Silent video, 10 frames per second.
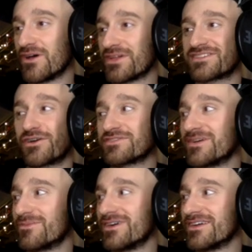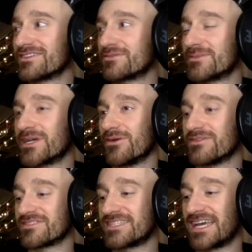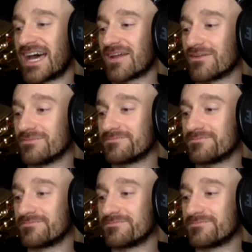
Let's go somewhere else. Where are we going? Seattle.